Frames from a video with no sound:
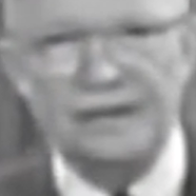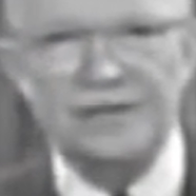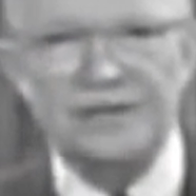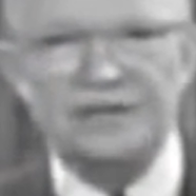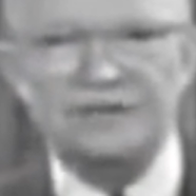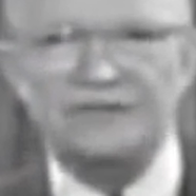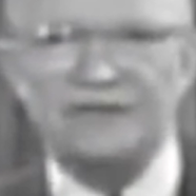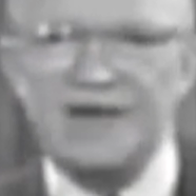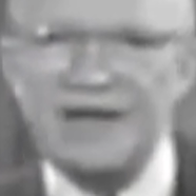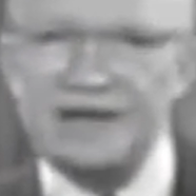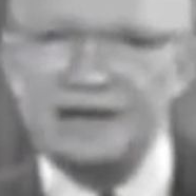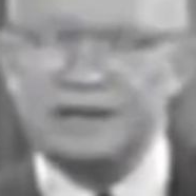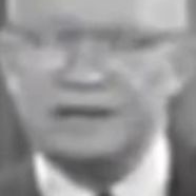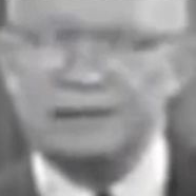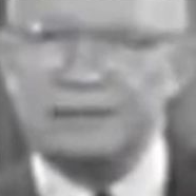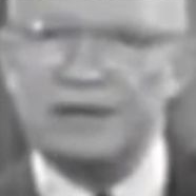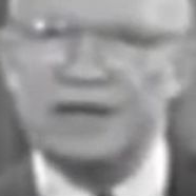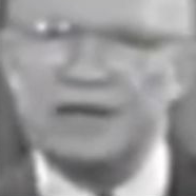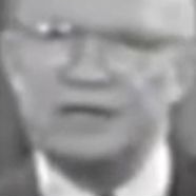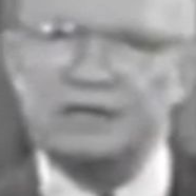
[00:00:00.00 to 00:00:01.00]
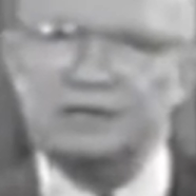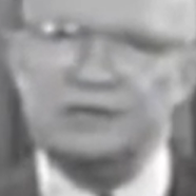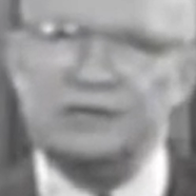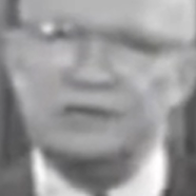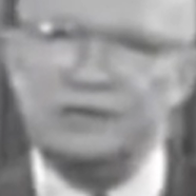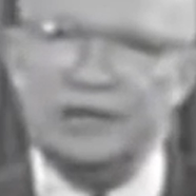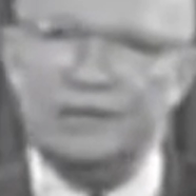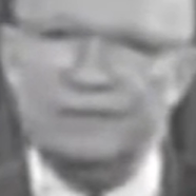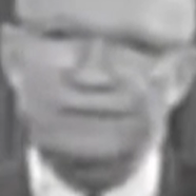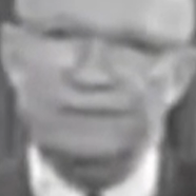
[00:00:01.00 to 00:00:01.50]
In this final
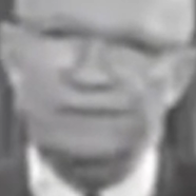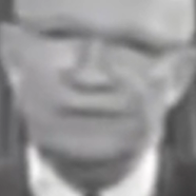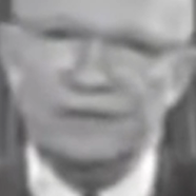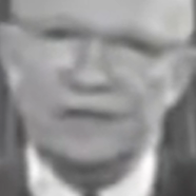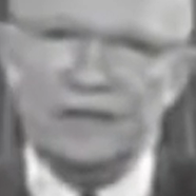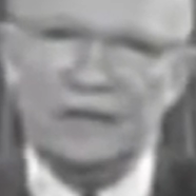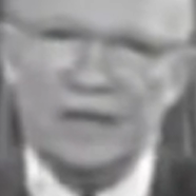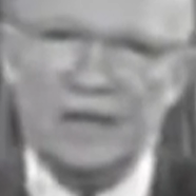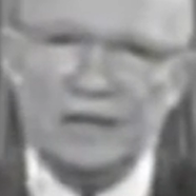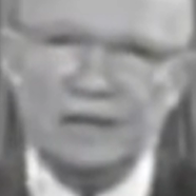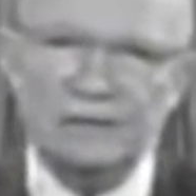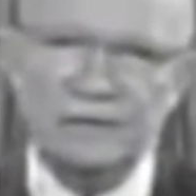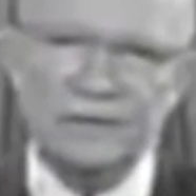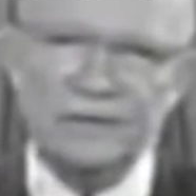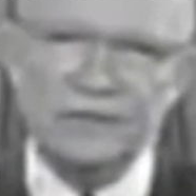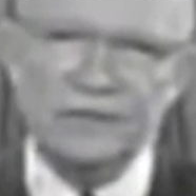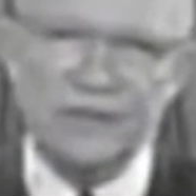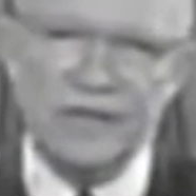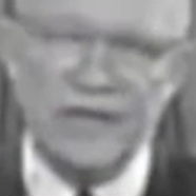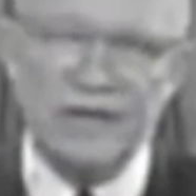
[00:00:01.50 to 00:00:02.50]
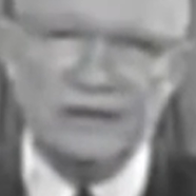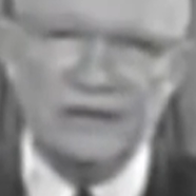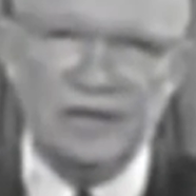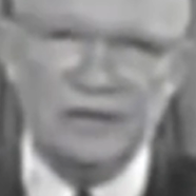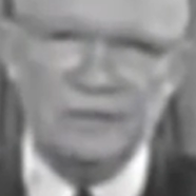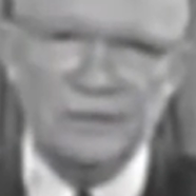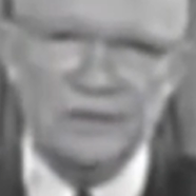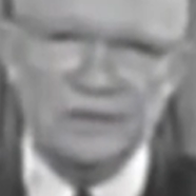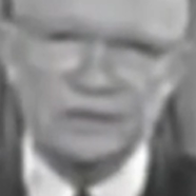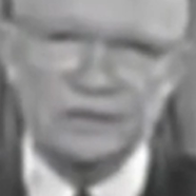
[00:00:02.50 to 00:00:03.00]
relationship, the Congress and
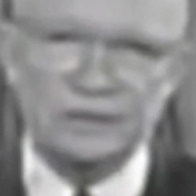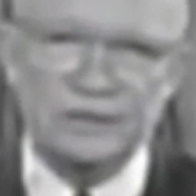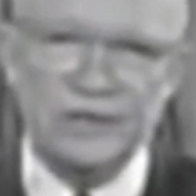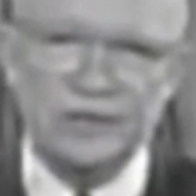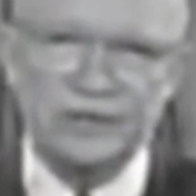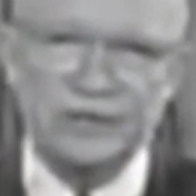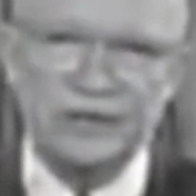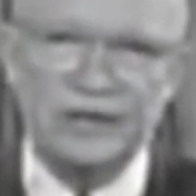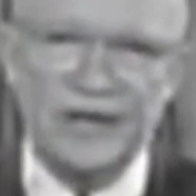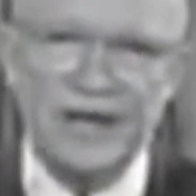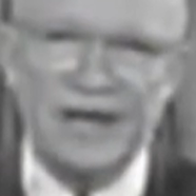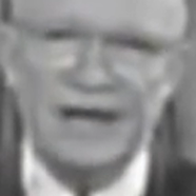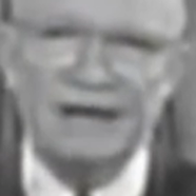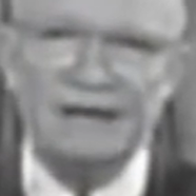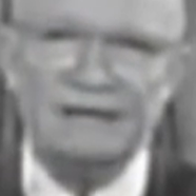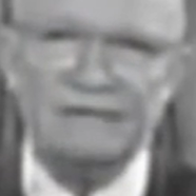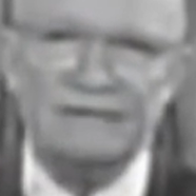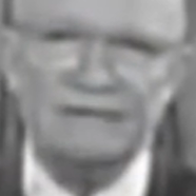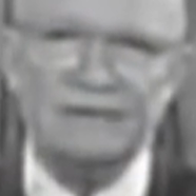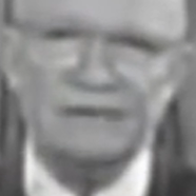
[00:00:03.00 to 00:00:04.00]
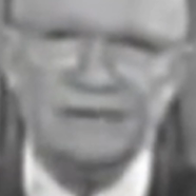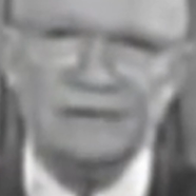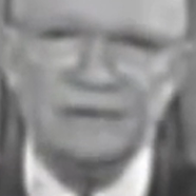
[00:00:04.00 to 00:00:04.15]
the administration have,